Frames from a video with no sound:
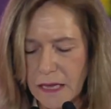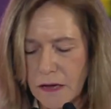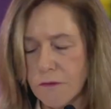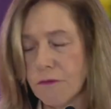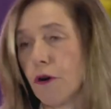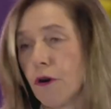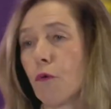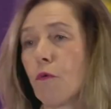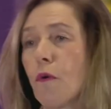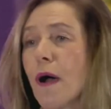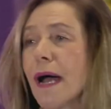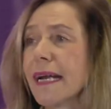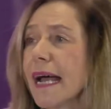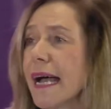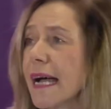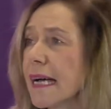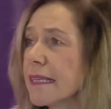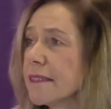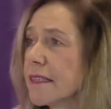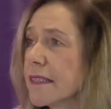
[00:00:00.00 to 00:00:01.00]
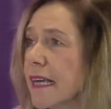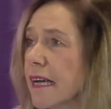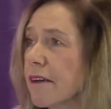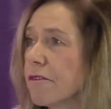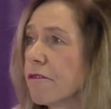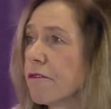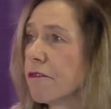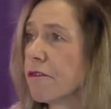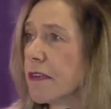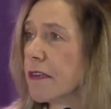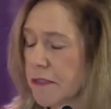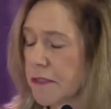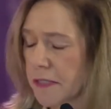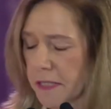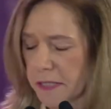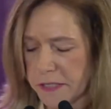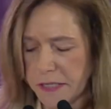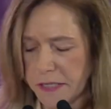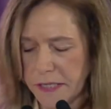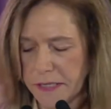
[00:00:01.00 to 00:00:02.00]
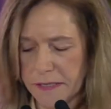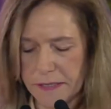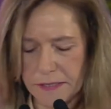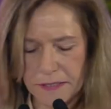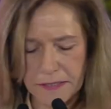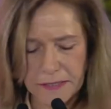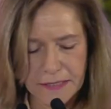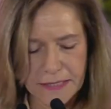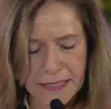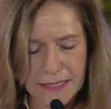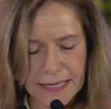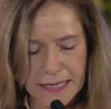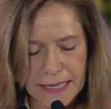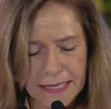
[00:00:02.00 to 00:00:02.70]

For 150 years,